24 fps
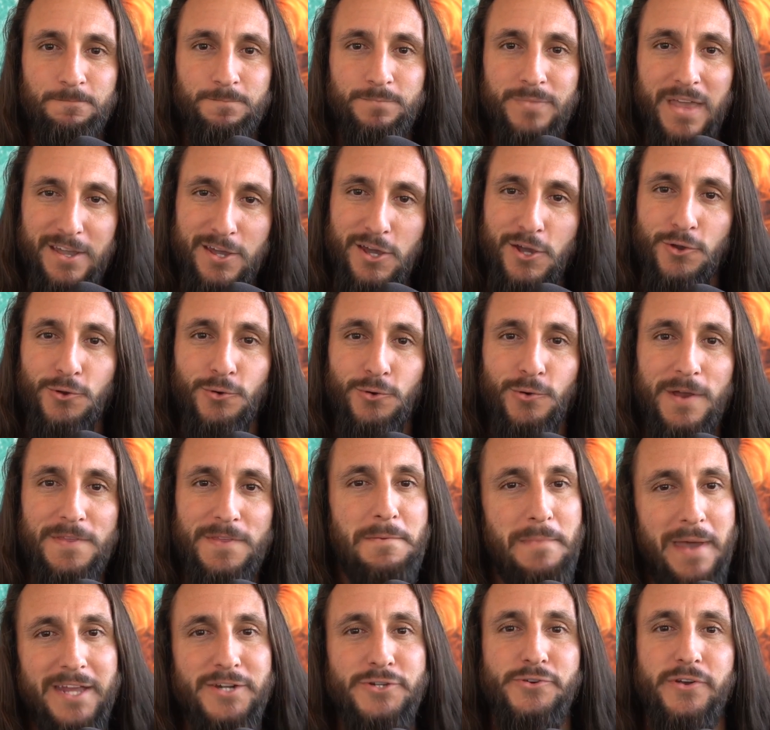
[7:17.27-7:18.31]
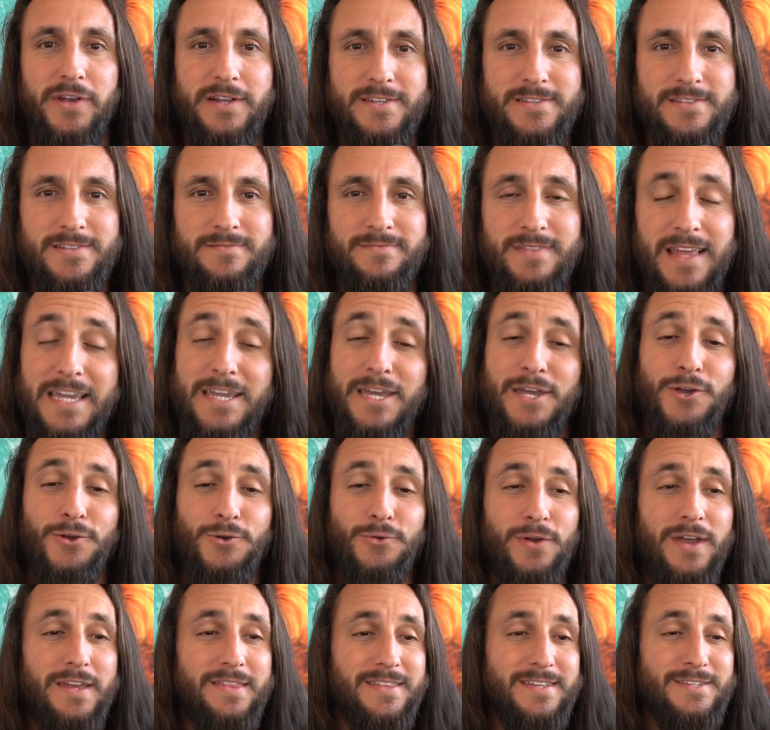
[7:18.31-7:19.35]
They can create the matrix. They can
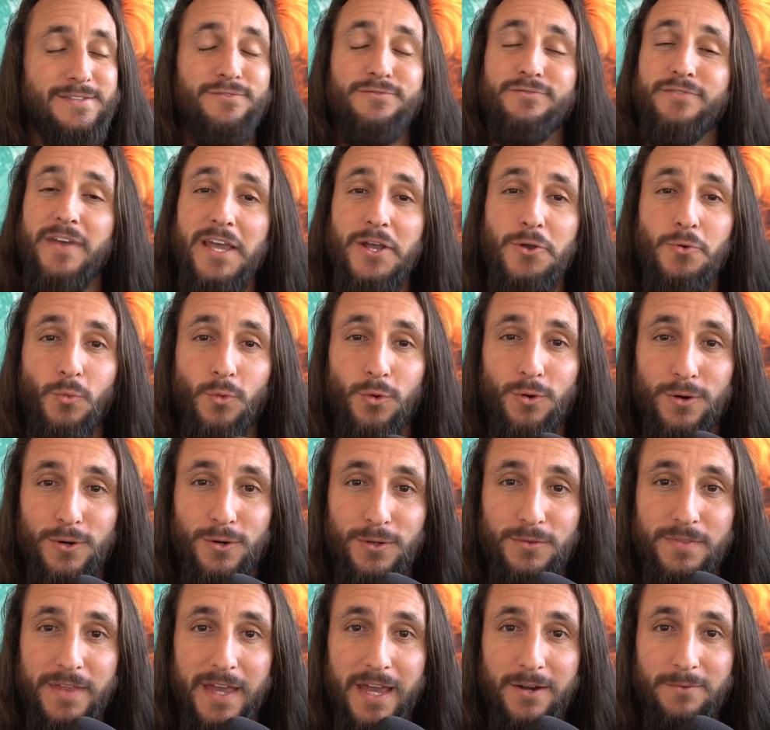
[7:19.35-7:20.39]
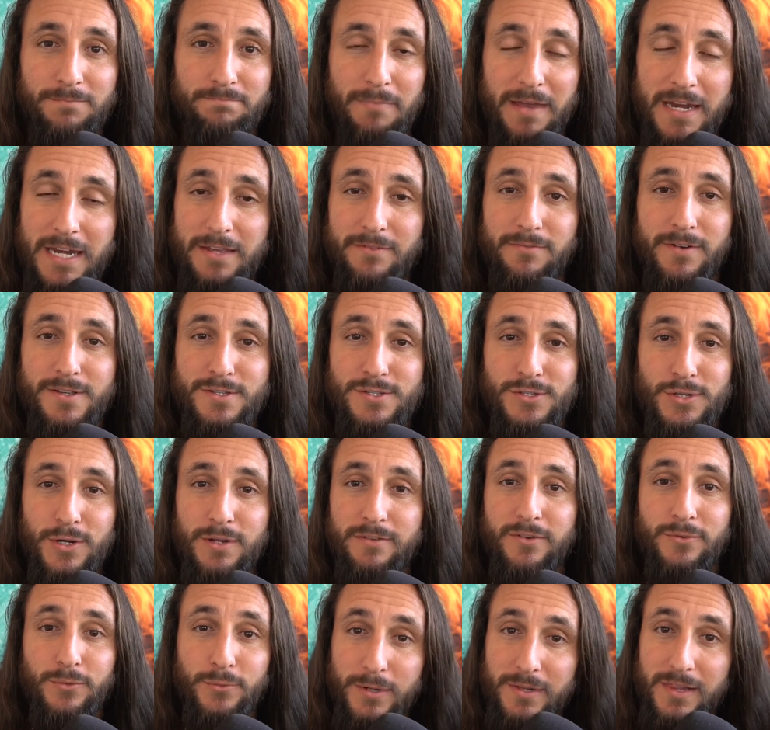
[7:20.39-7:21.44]
create this fake world that many of us don't
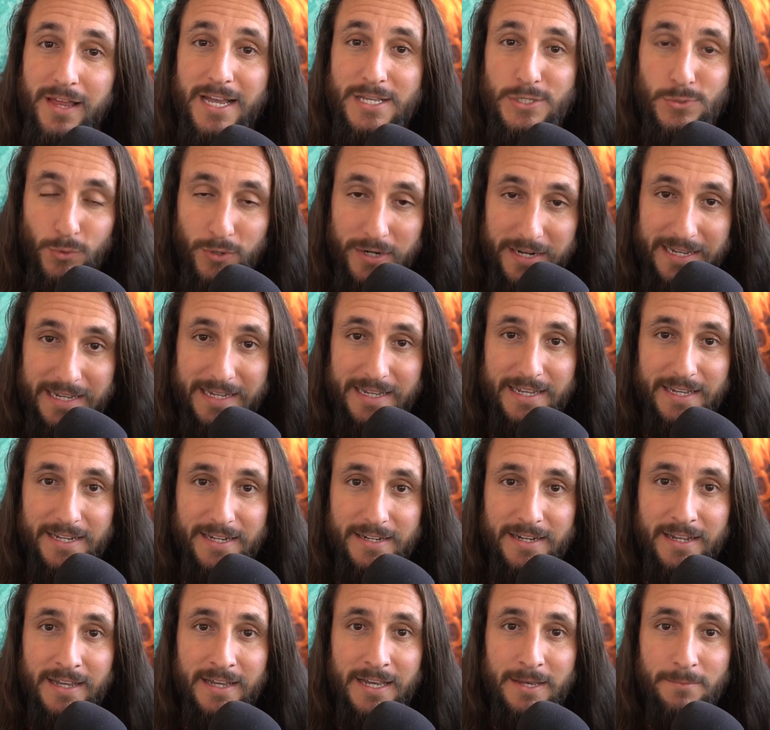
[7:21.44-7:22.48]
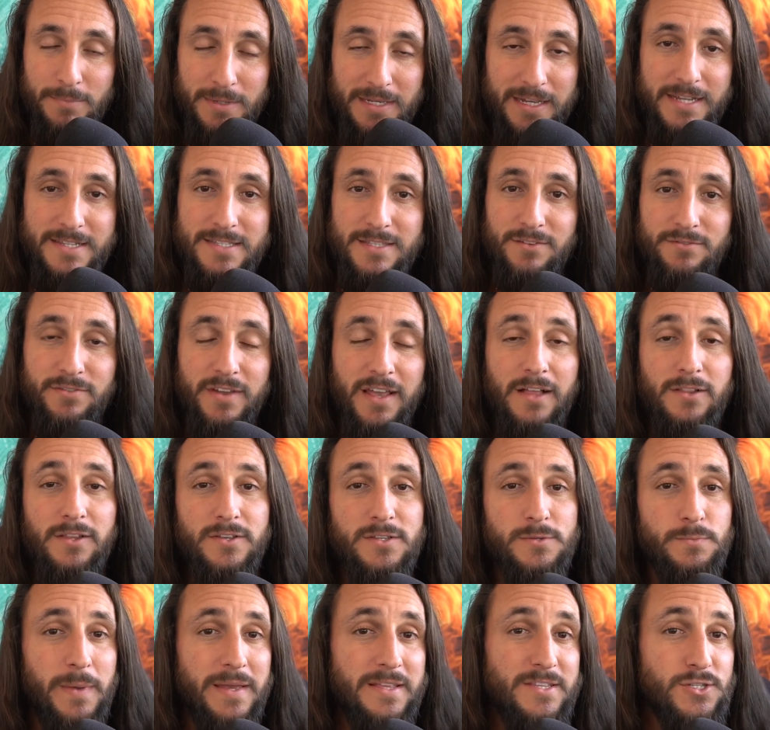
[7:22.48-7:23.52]
even realize we're in because the veil
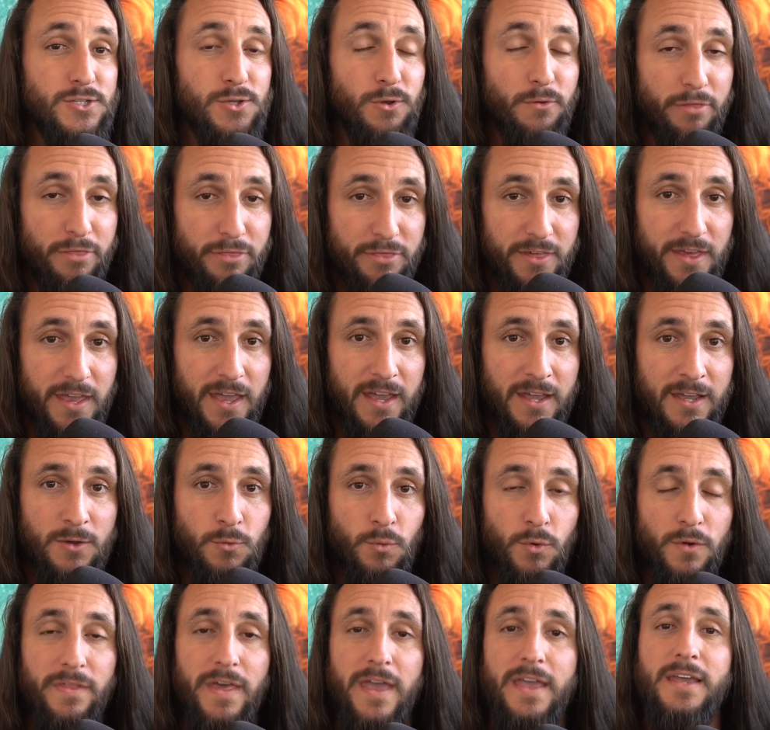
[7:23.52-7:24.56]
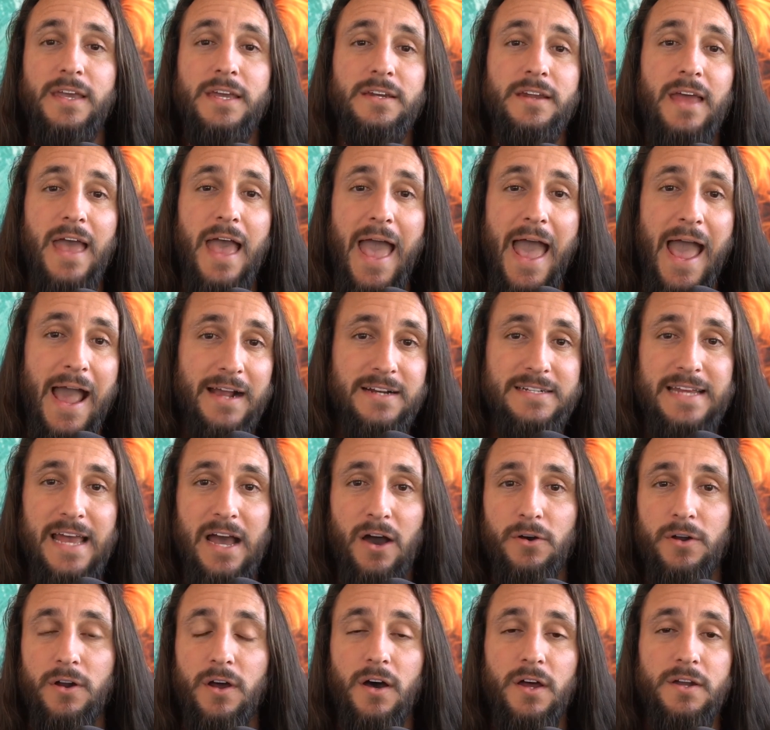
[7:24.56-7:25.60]
has been so thick, where they can act
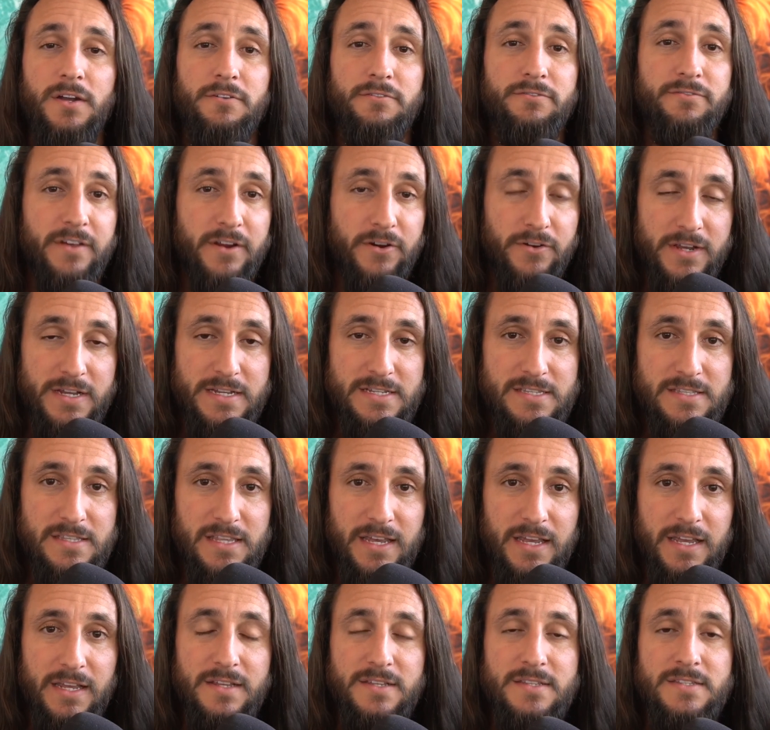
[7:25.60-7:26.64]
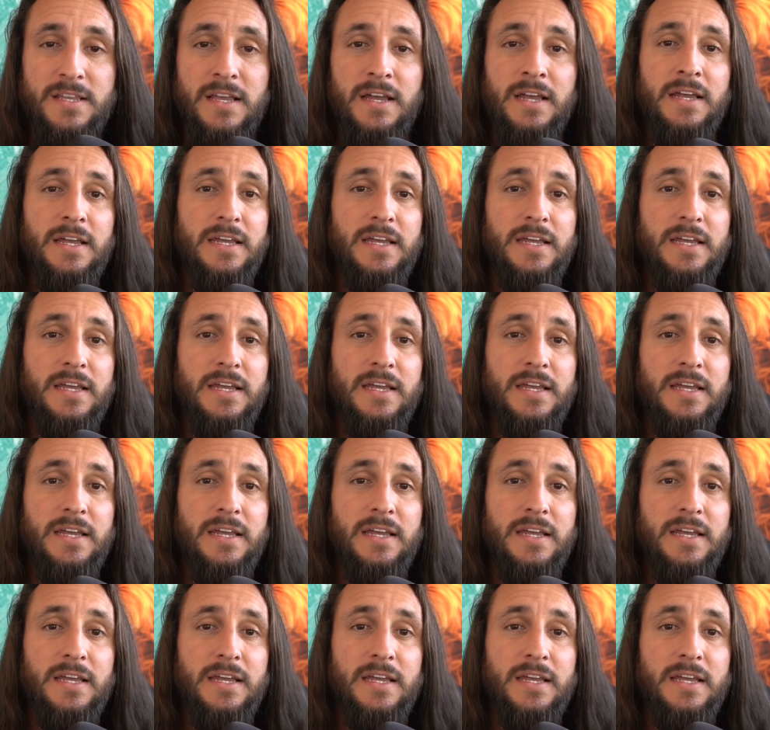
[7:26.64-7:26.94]
out on nefarious things,